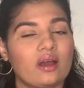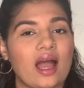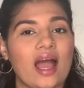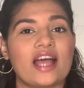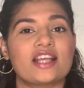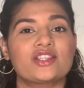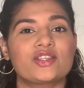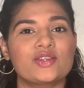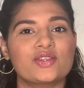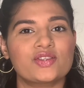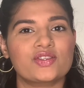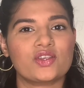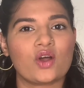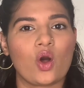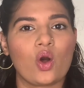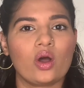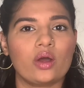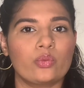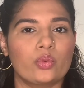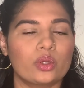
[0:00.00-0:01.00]
as you
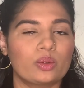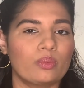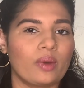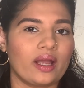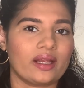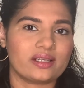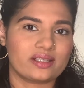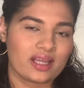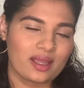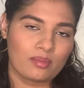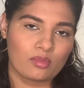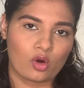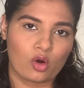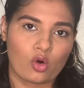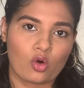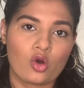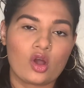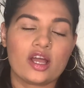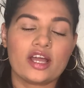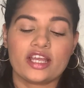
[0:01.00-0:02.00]
saw with my
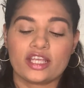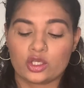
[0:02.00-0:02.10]
demo,